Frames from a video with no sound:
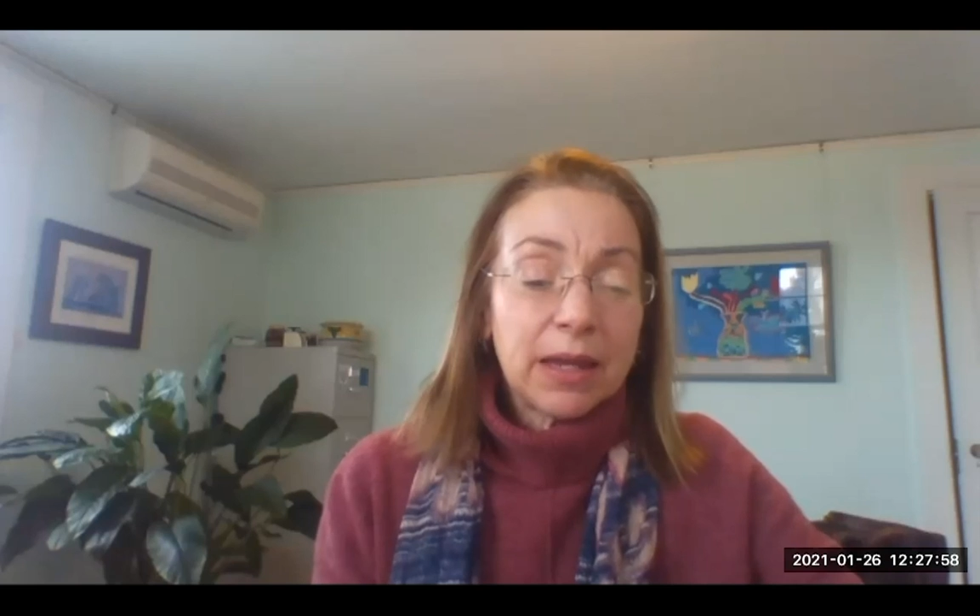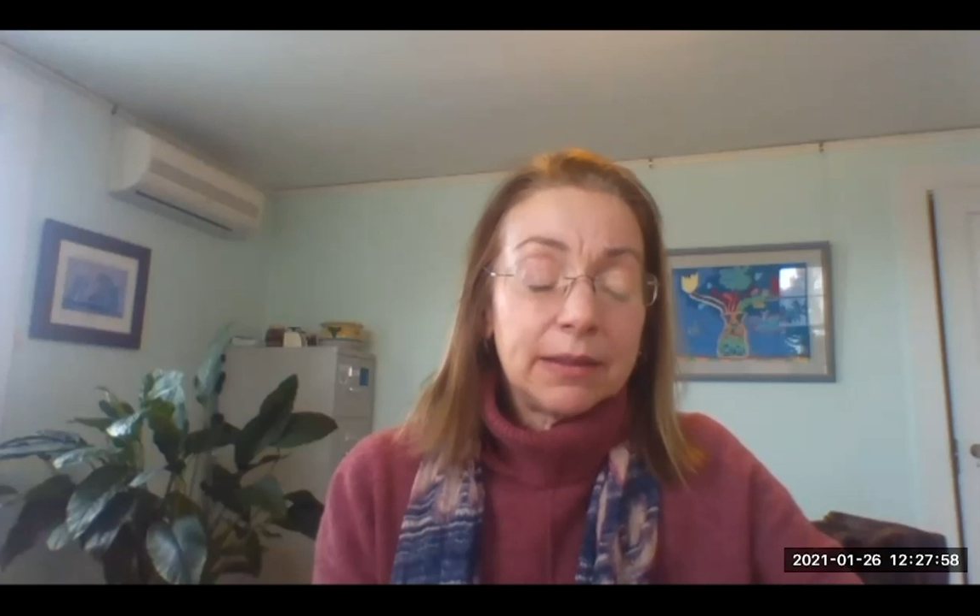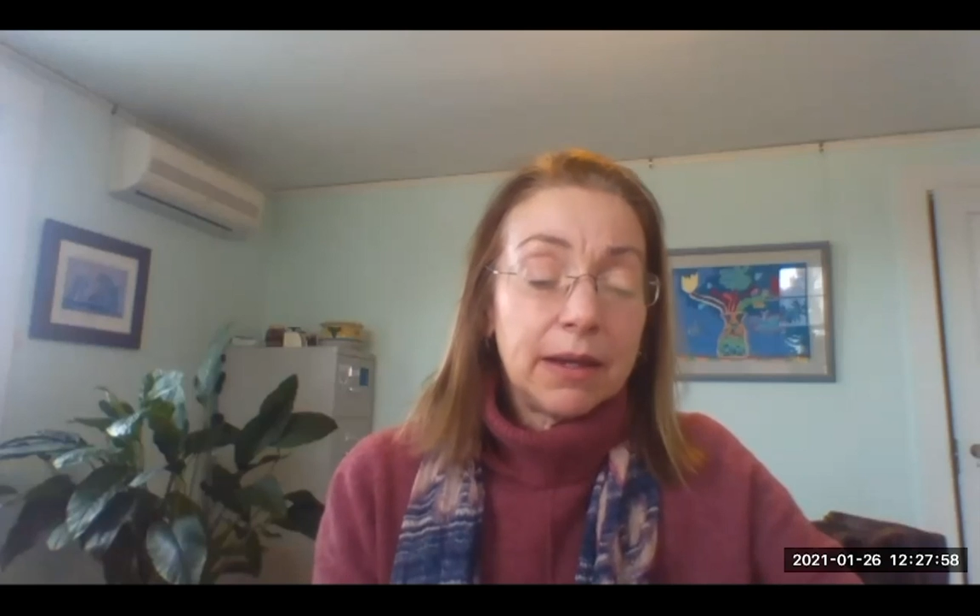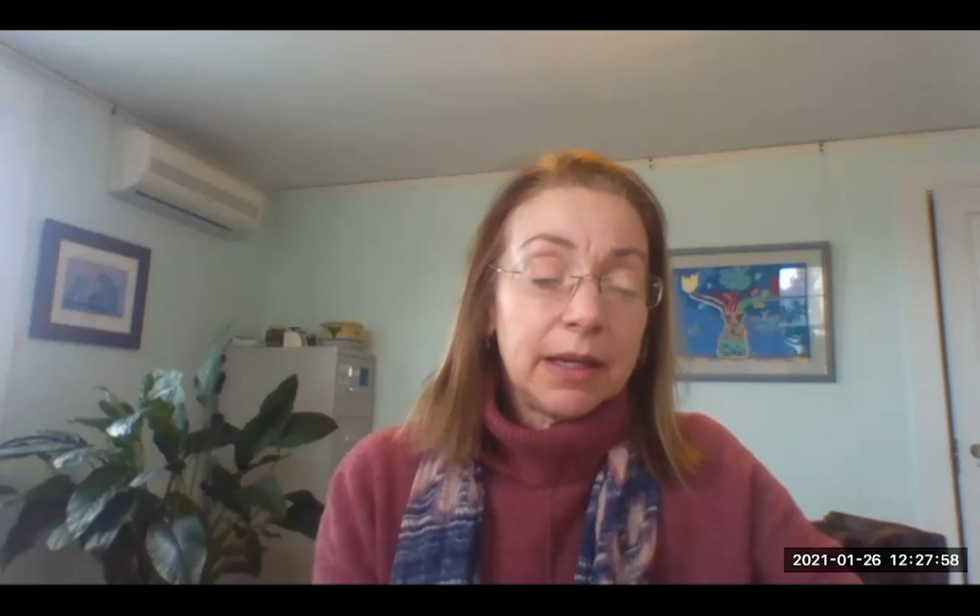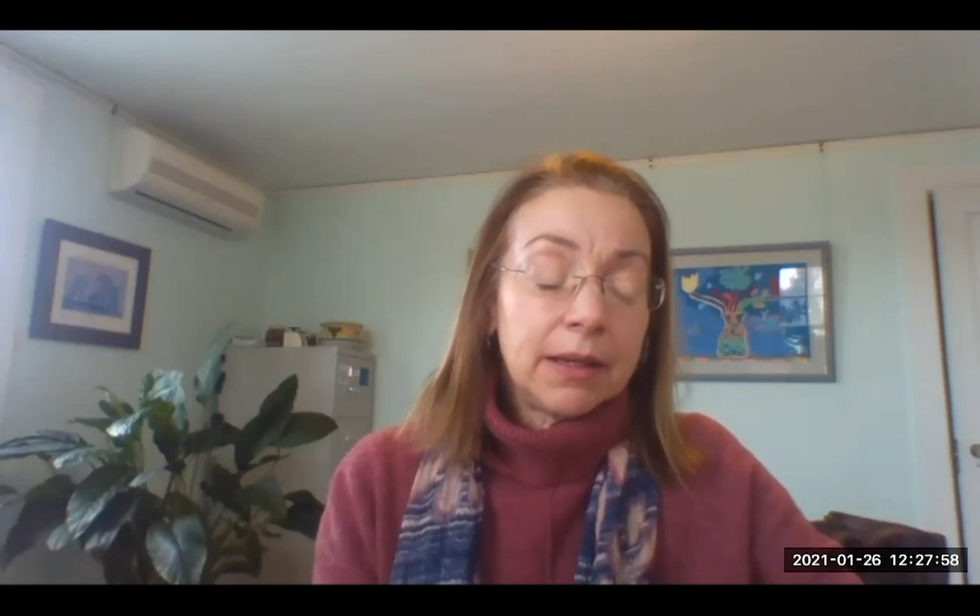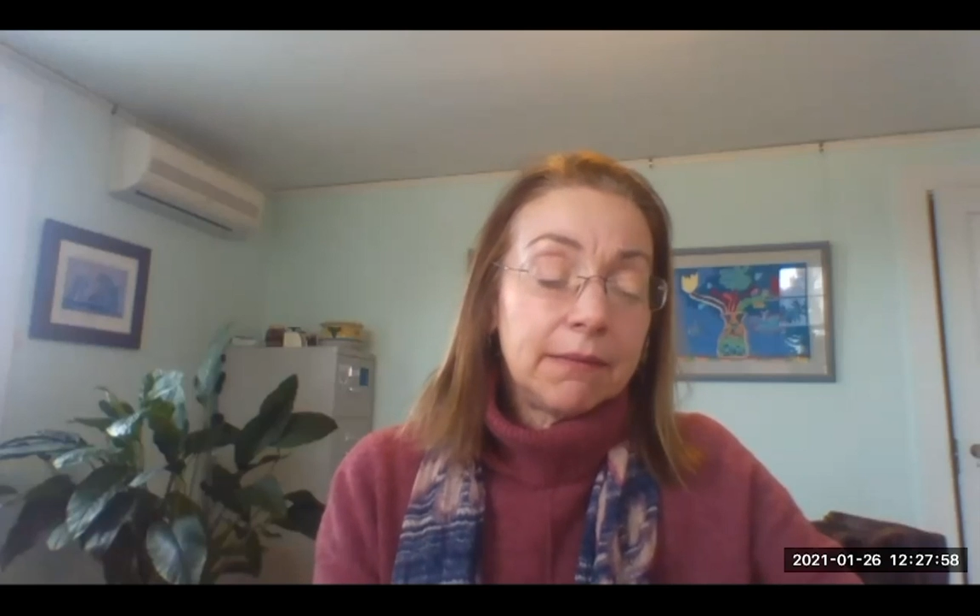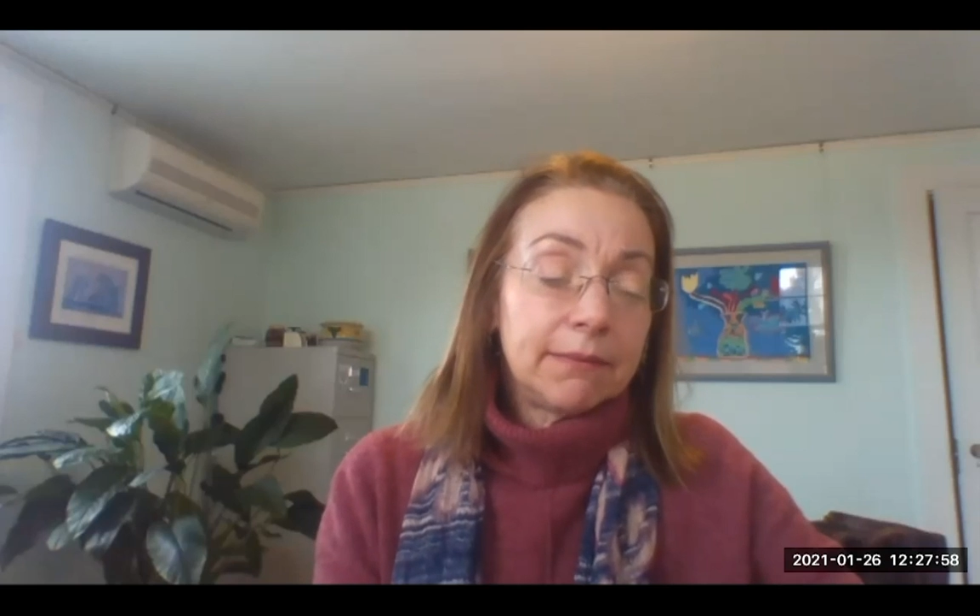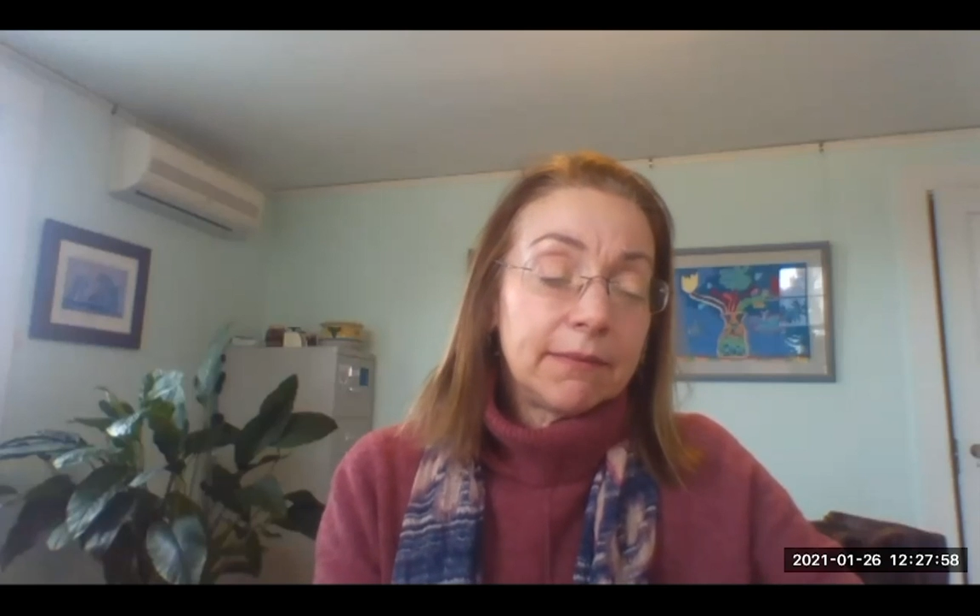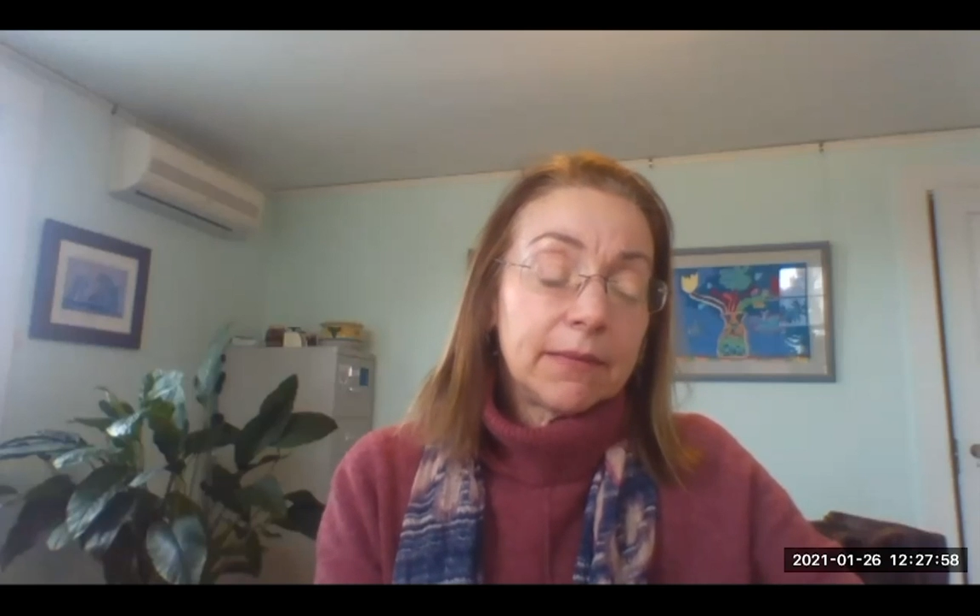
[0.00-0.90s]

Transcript: and and